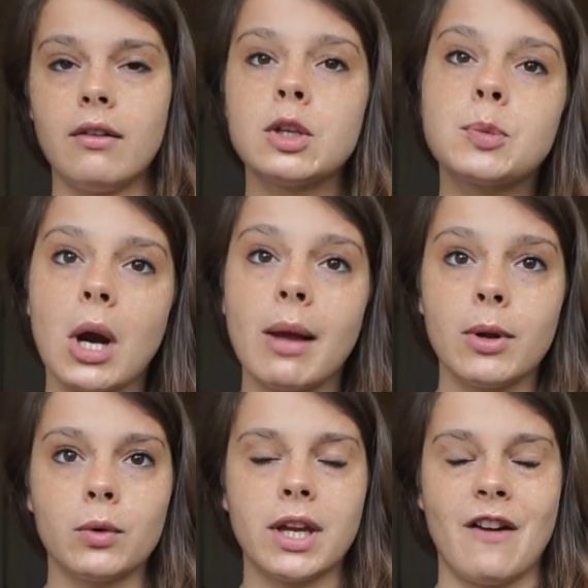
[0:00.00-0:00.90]
It's
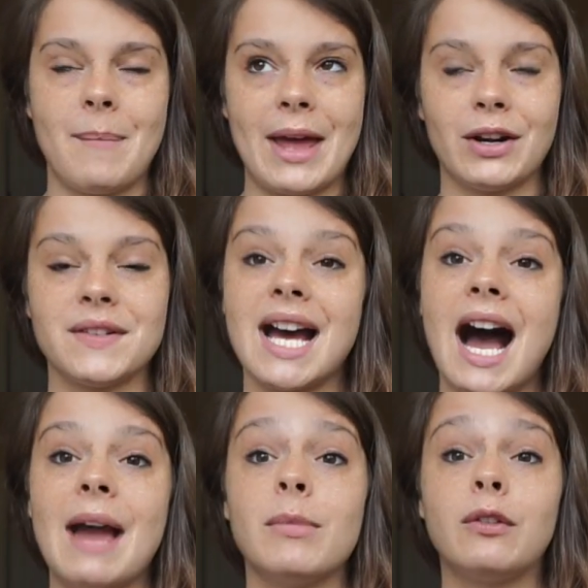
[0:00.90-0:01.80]
probably only a matter of
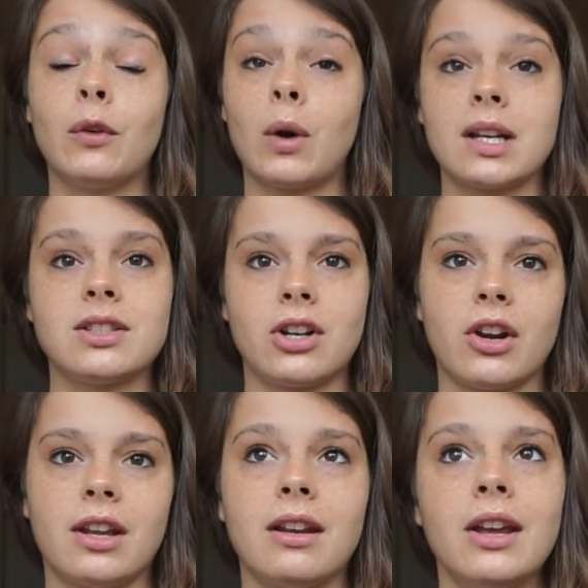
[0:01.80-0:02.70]
time before I
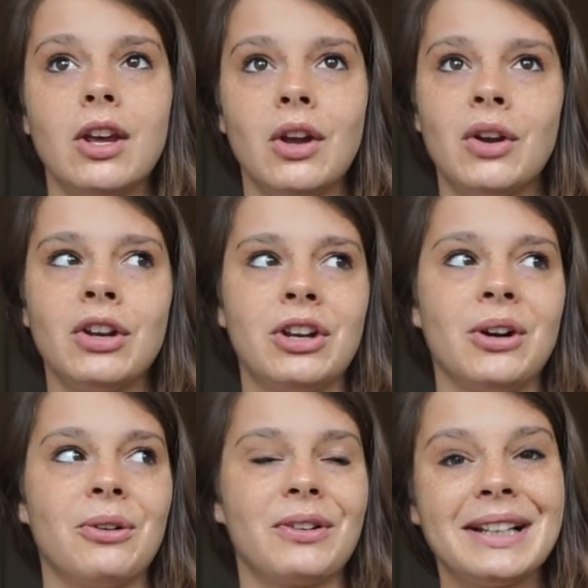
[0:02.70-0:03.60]
started, you
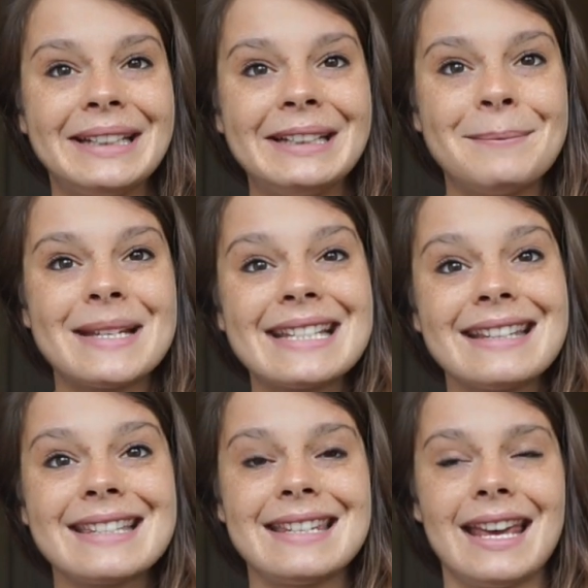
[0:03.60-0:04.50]
know, really
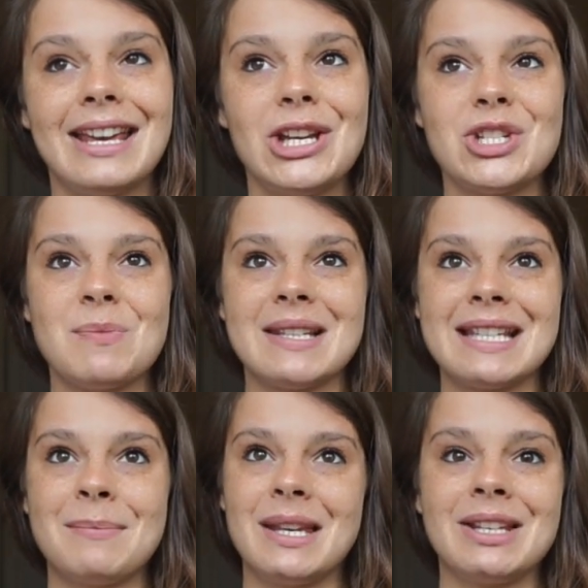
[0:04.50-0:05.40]
missing the stage and
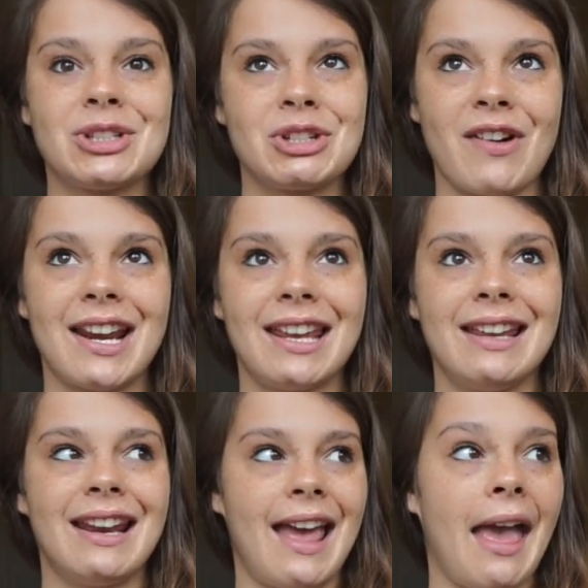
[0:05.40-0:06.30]
missing being
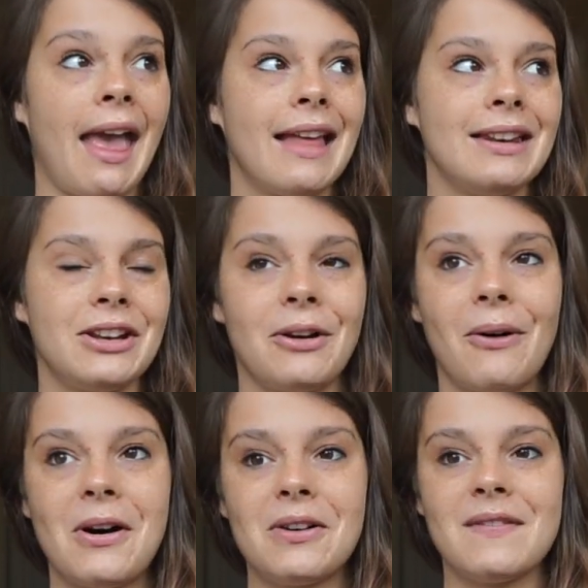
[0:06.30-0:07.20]
shredded and, you know,
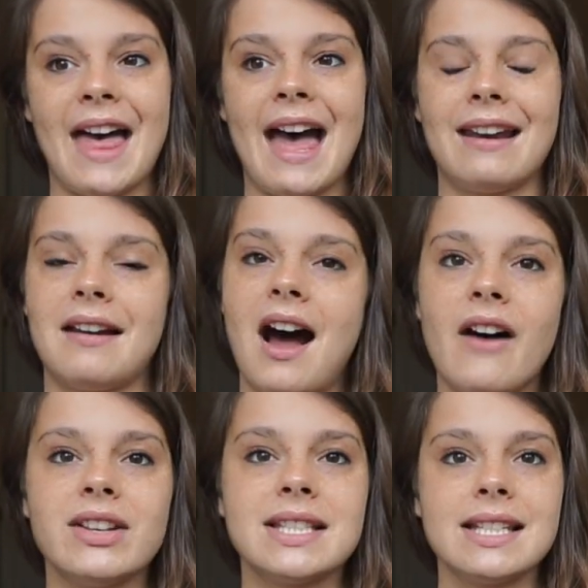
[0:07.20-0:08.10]
all of that. And
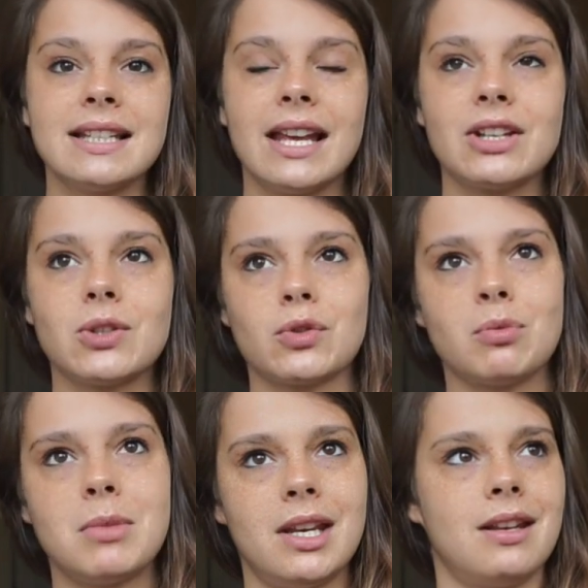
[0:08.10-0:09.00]
obviously like
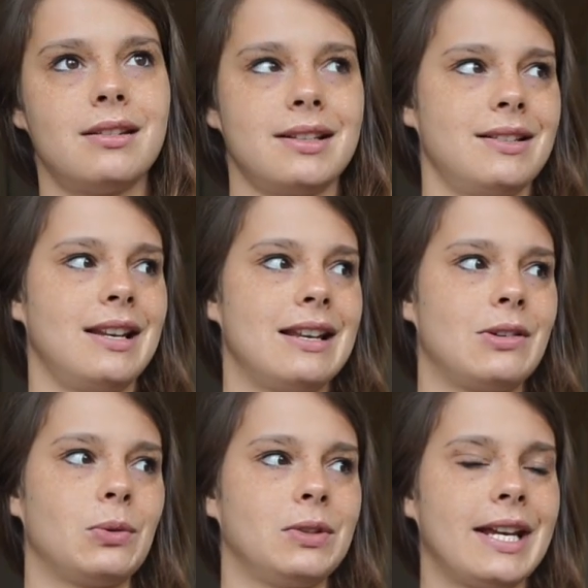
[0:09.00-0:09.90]
social media doesn't
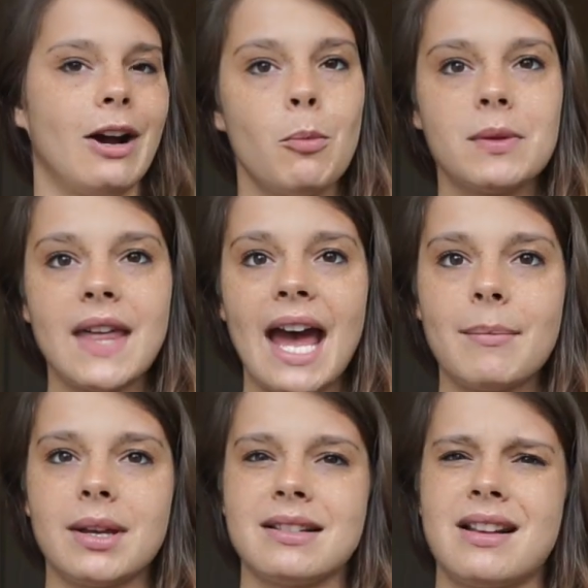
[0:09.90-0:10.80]
totally help with
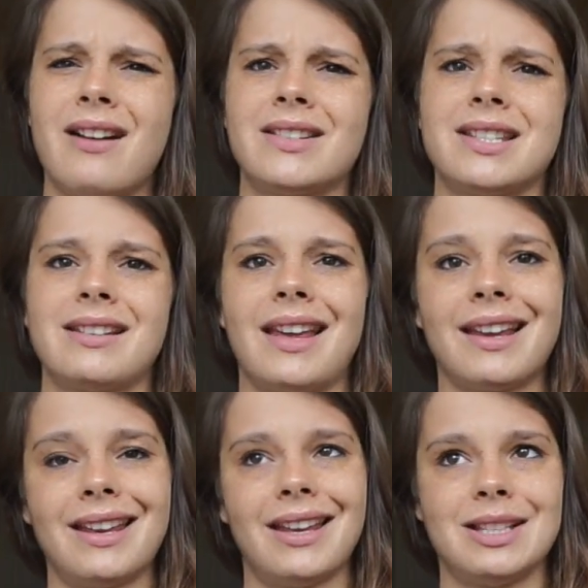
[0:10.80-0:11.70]
that, because obviously
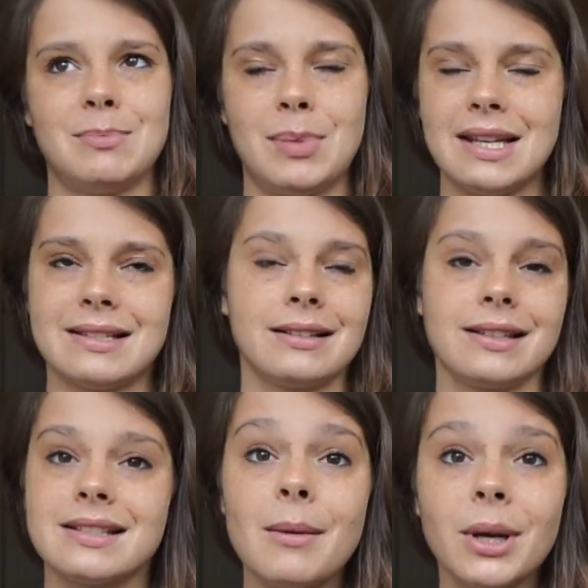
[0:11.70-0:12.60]
like it's
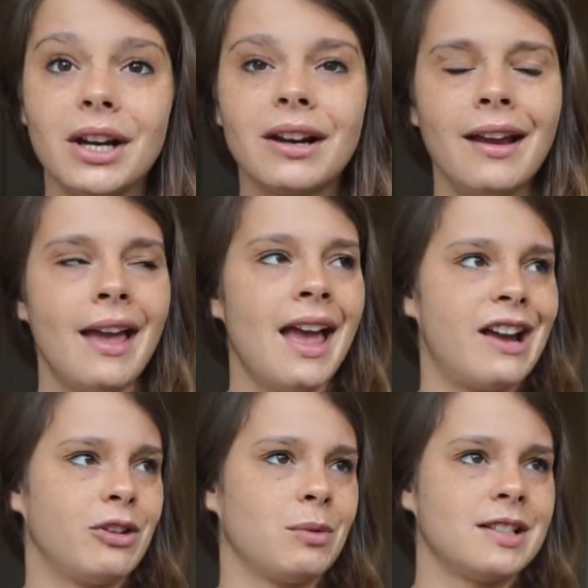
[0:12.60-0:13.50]
basically summer,
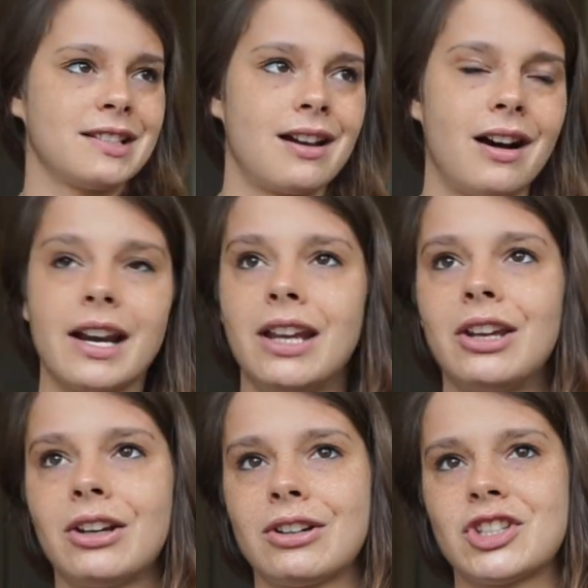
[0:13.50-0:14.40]
everyone's
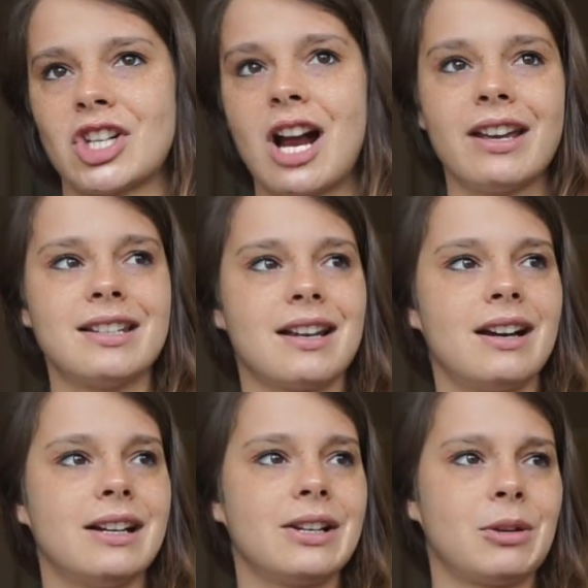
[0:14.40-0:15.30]
cutting or trying to
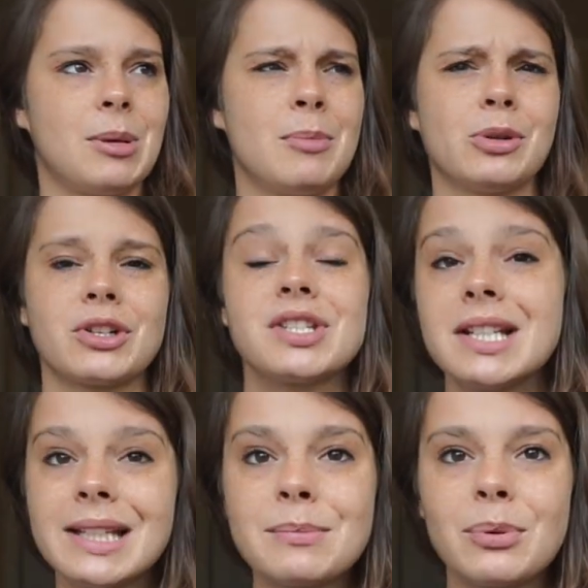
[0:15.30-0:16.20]
cut, or people are
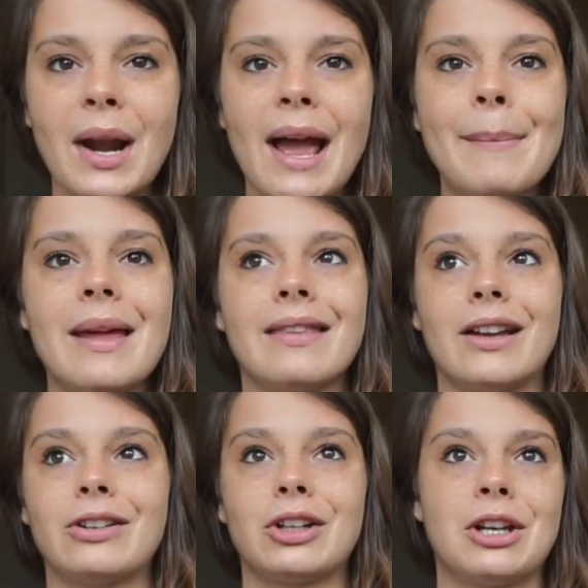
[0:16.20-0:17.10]
still in prep and
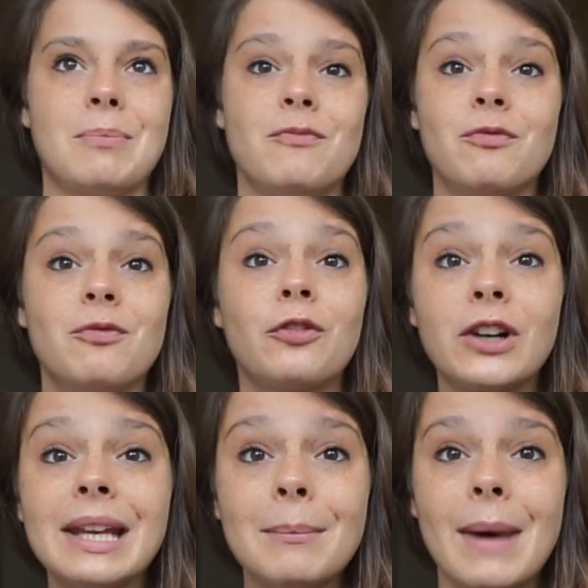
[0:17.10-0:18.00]
they're looking
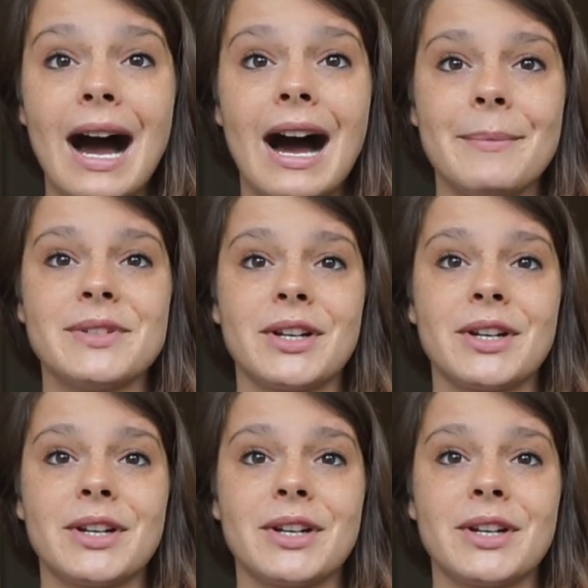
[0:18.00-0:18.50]
freaking bomb.